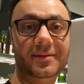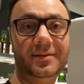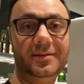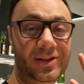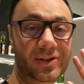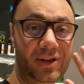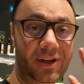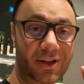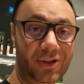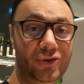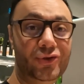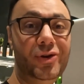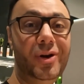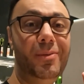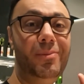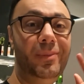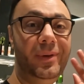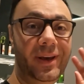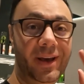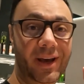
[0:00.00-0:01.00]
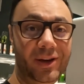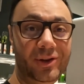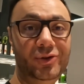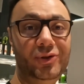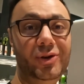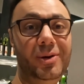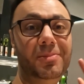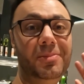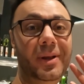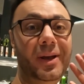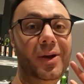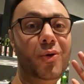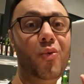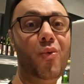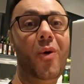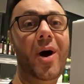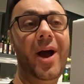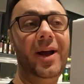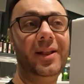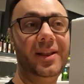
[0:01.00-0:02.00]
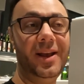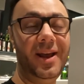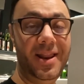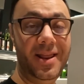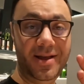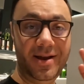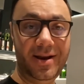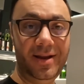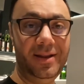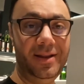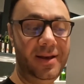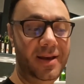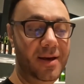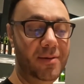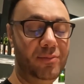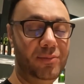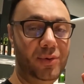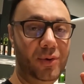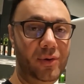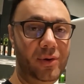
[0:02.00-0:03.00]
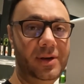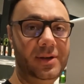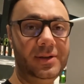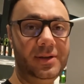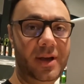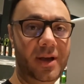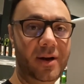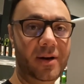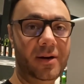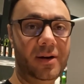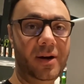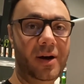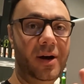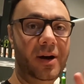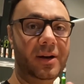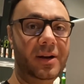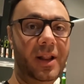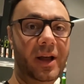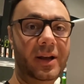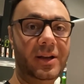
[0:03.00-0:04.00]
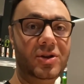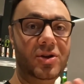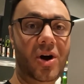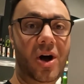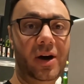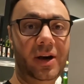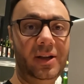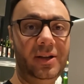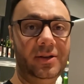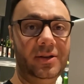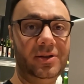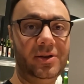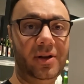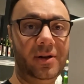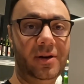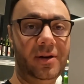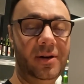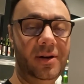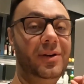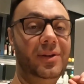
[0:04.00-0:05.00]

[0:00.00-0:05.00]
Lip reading: It's extremely, extremely quiet, and none of the employees here are like talking to each other.